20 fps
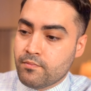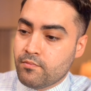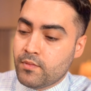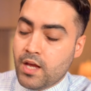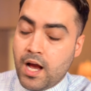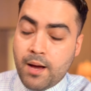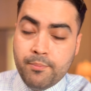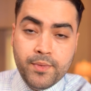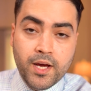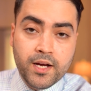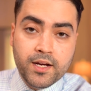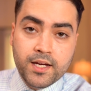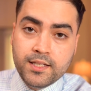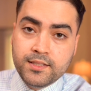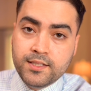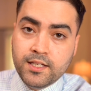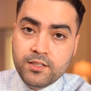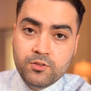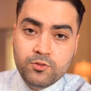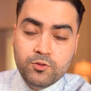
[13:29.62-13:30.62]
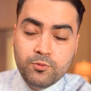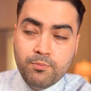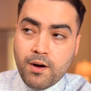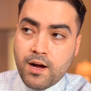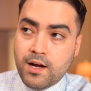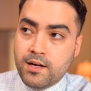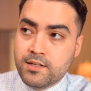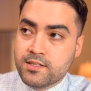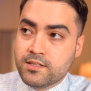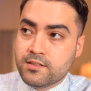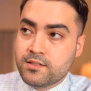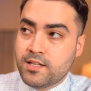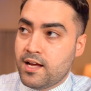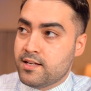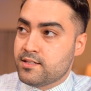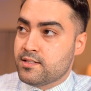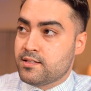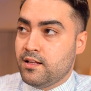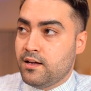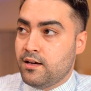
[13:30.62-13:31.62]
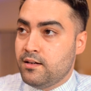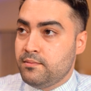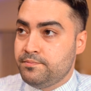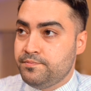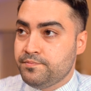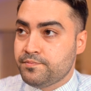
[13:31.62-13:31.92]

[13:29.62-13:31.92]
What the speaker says: I'm not going to tell you to buy Tesla.